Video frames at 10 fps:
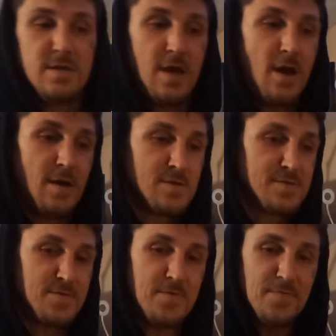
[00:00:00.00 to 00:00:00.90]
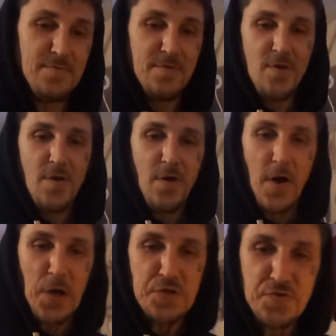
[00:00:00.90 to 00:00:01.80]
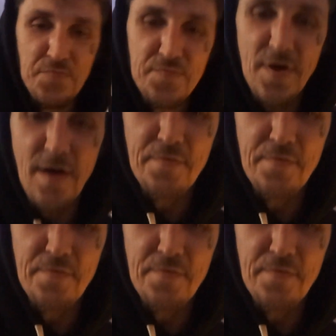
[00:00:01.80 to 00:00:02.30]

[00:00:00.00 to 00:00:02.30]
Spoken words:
Yeah, so awesome. I